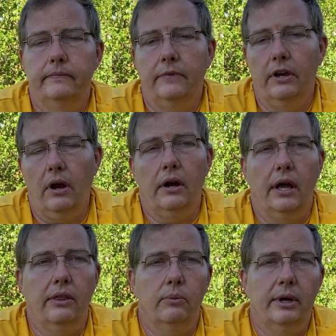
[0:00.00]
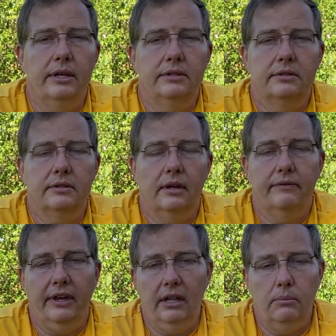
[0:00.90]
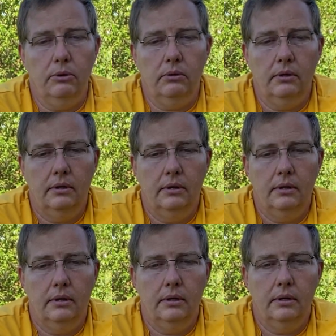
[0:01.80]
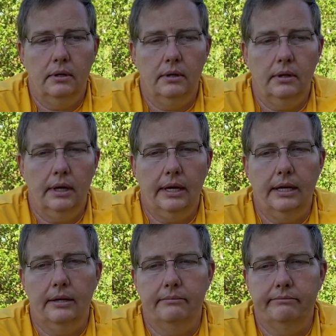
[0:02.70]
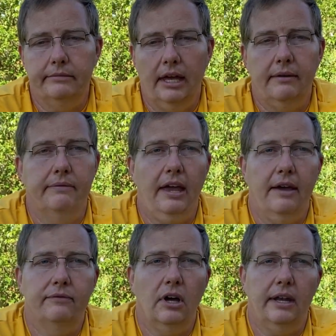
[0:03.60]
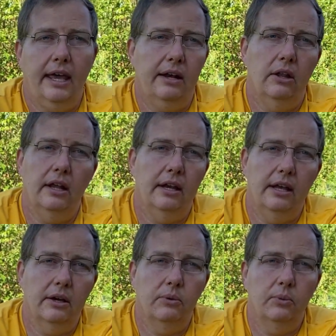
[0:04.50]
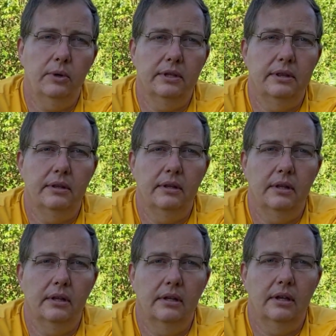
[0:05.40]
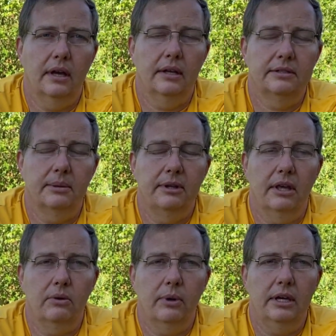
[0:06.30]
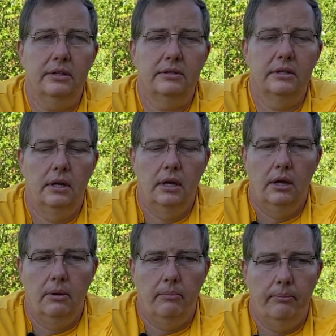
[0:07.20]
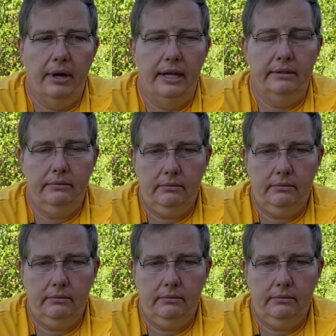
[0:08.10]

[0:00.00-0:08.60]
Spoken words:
There are other ways available. I have not had a lot of luck with some of the other ways, but